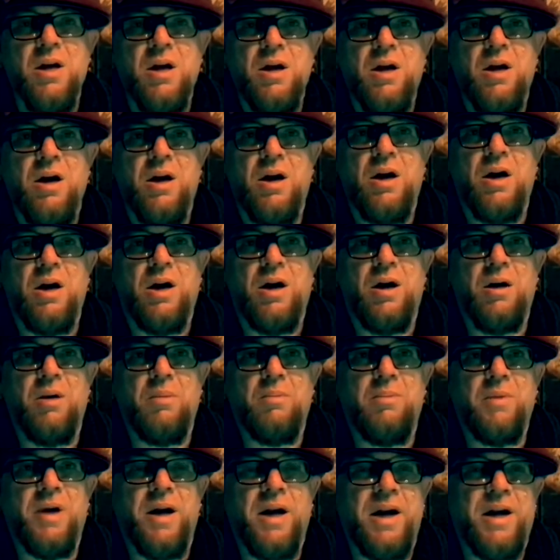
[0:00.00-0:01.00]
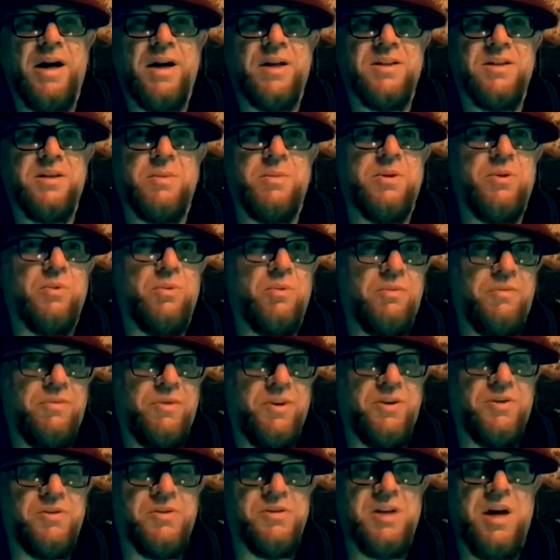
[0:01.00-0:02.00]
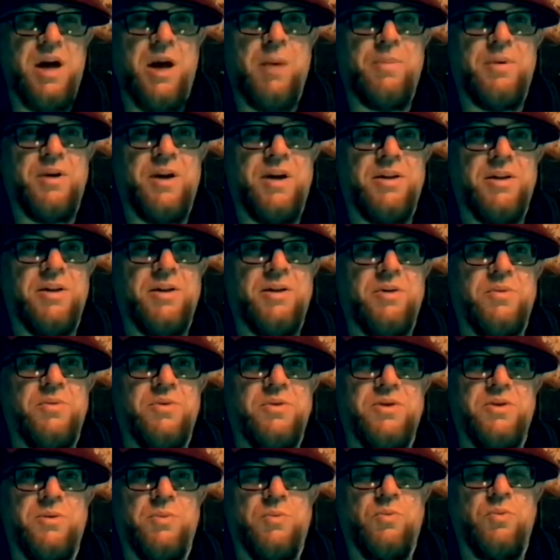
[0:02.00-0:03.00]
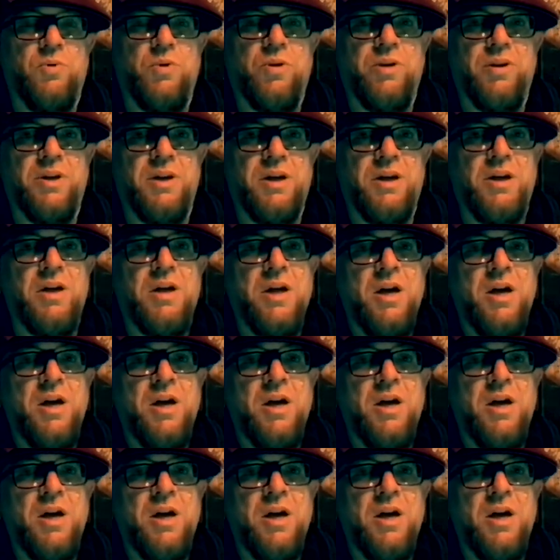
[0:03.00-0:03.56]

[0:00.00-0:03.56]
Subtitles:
and some of the reveals happen. I thought there was some really